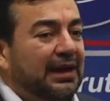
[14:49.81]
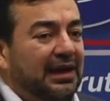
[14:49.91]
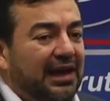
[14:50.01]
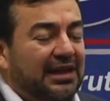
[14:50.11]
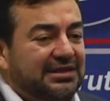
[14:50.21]

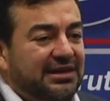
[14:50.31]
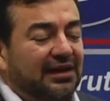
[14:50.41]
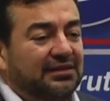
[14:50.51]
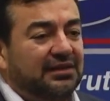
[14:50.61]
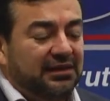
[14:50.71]
Let's
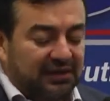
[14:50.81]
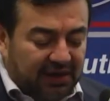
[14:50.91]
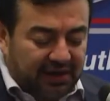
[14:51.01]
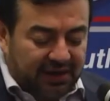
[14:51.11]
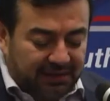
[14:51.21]
not
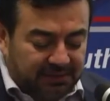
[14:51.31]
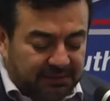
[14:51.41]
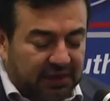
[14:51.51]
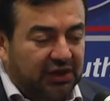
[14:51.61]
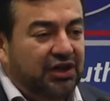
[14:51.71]

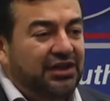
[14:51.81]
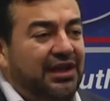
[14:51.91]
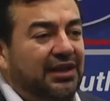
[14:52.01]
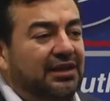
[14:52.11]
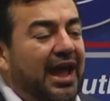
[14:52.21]

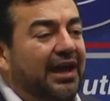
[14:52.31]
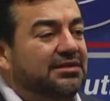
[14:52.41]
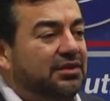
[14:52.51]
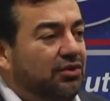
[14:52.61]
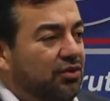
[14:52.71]
create
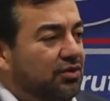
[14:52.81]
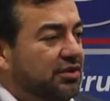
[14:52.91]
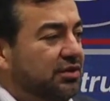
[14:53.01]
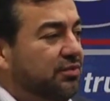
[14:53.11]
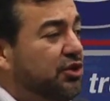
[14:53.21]

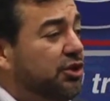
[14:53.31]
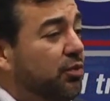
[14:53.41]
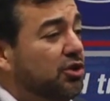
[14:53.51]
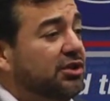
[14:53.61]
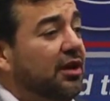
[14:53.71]
excuses, which is
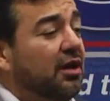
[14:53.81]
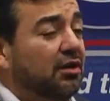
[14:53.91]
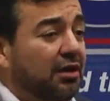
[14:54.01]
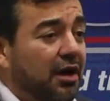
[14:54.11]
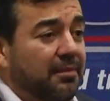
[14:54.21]
worse than our
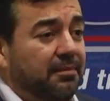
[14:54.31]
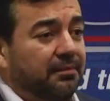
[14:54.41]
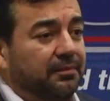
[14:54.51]
crime.